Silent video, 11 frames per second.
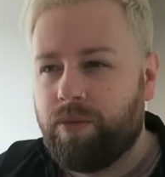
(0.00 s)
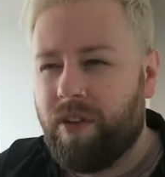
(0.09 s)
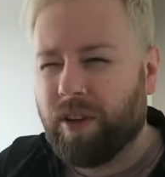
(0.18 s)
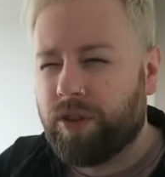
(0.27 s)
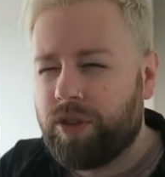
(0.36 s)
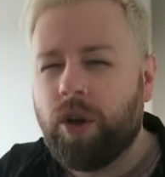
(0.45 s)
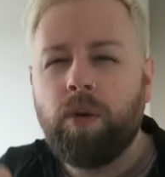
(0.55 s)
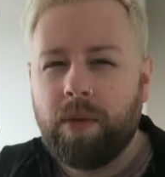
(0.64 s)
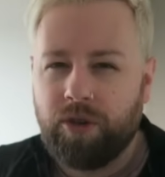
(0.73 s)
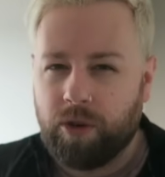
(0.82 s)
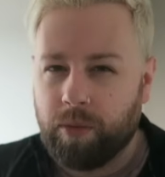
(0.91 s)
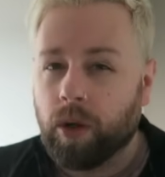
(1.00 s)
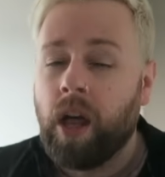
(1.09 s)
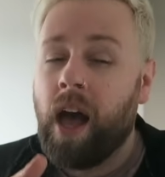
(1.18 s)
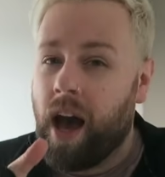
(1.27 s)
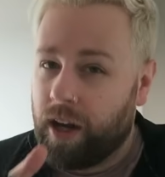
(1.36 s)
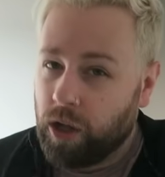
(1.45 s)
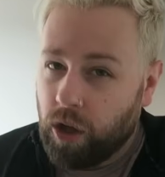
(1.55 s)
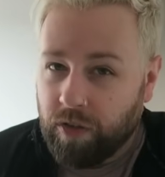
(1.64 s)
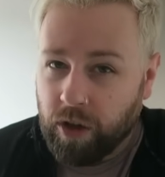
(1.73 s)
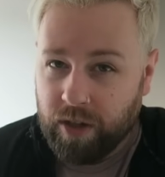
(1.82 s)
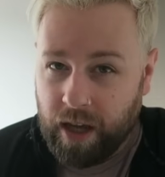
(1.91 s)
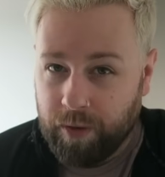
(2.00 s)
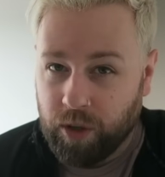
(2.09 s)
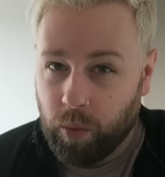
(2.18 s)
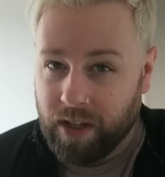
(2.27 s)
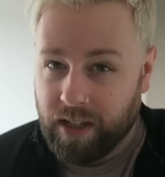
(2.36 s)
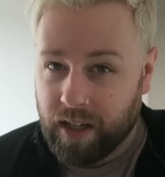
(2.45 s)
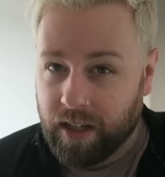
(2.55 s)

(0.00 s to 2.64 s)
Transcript: felt so miserable, and a lot of those happened at winter.